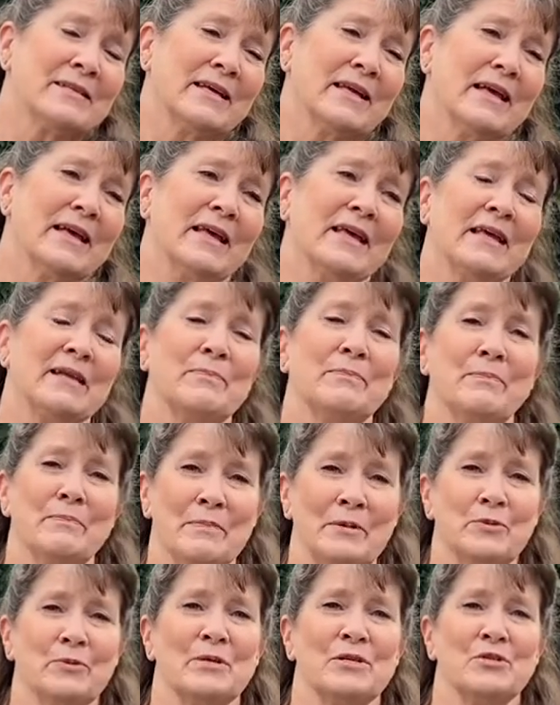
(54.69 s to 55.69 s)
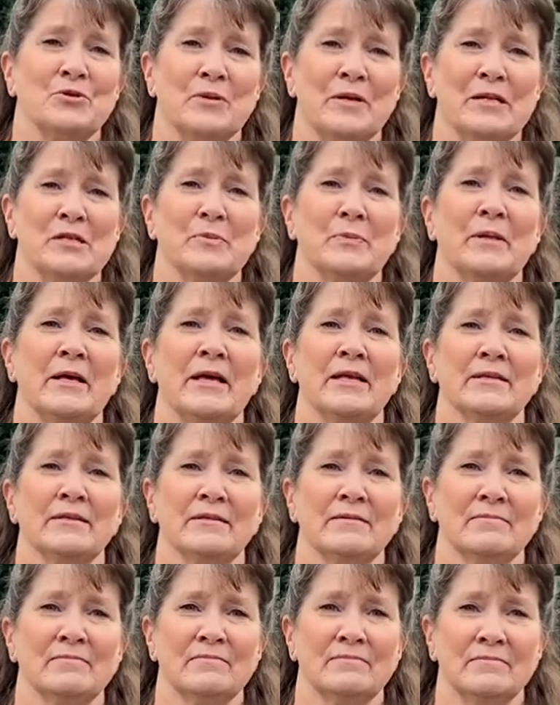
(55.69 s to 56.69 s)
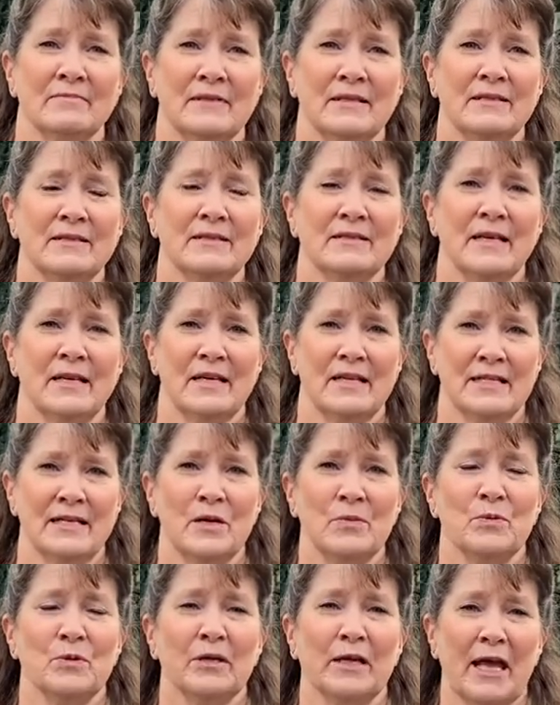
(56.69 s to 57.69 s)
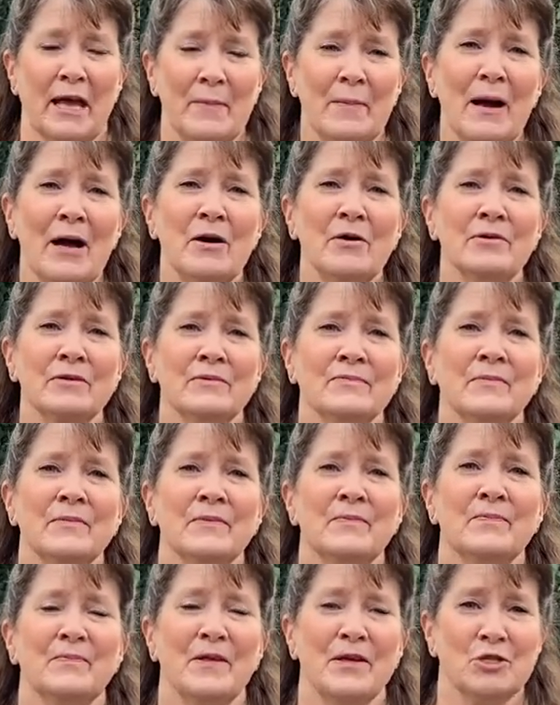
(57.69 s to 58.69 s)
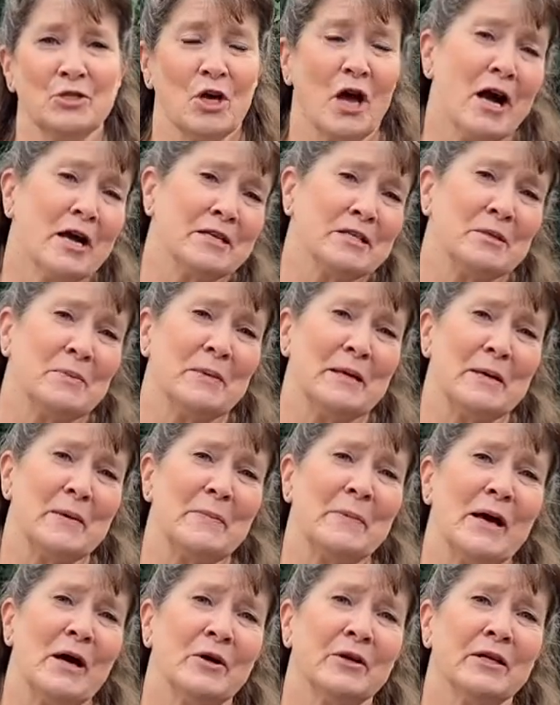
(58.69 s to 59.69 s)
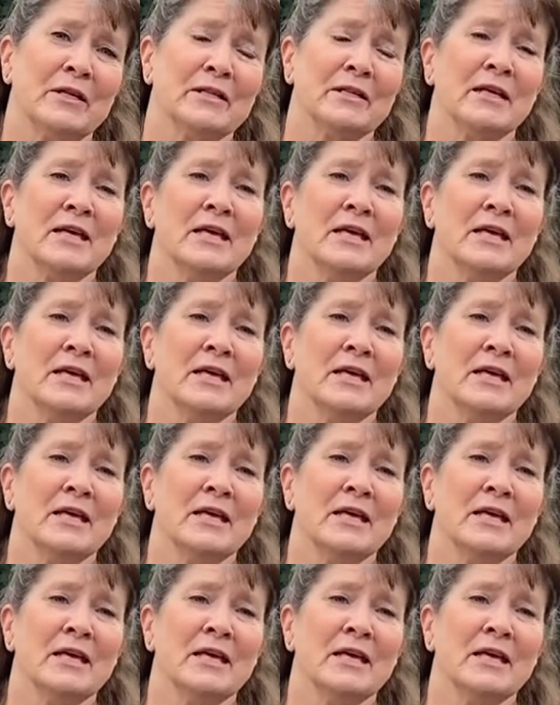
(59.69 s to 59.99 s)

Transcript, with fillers: And Midwest Transplant uh, Network came out, they talked to me about it,